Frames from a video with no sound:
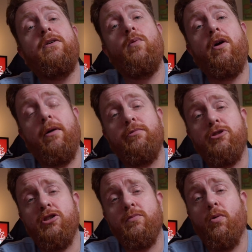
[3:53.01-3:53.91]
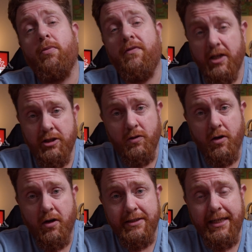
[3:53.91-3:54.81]
where I produce more professional
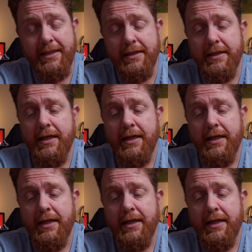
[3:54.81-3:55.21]
content.